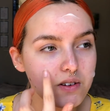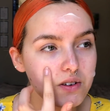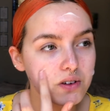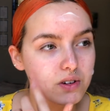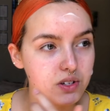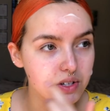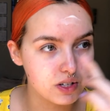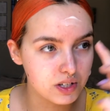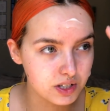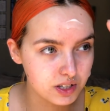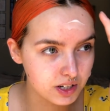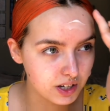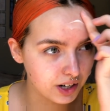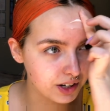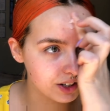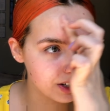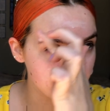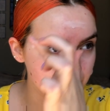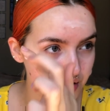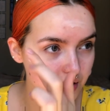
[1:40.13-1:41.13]

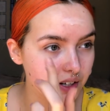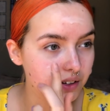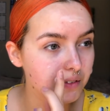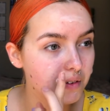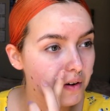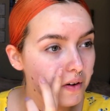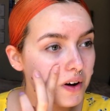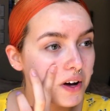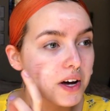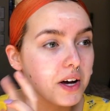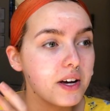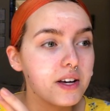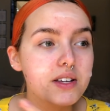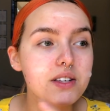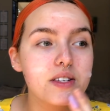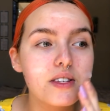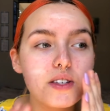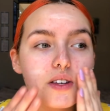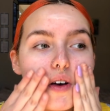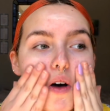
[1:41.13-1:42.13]
disgusting
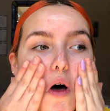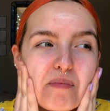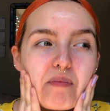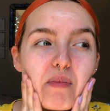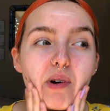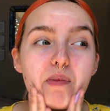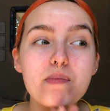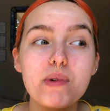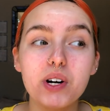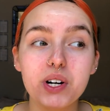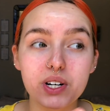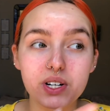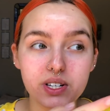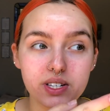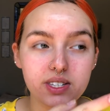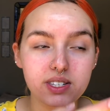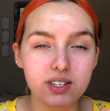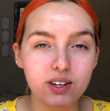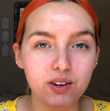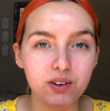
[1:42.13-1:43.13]
face. My
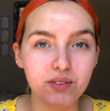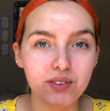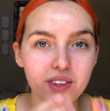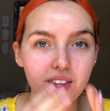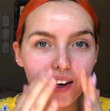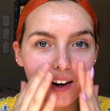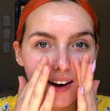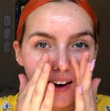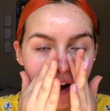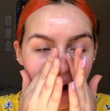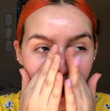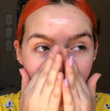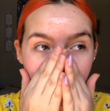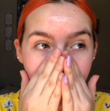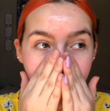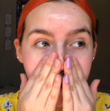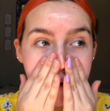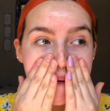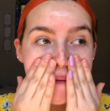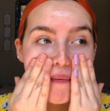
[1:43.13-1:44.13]
mirror's over there.
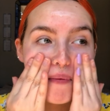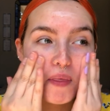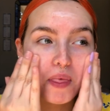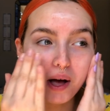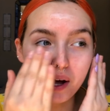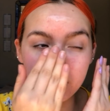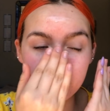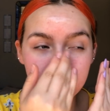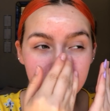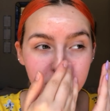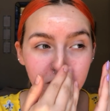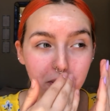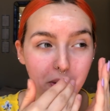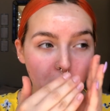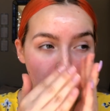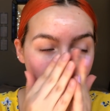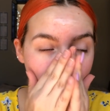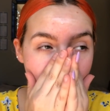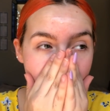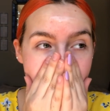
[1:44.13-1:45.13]
That's
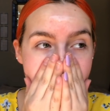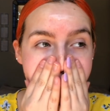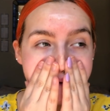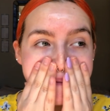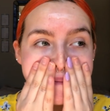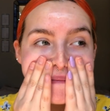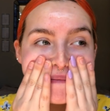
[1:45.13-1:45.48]
why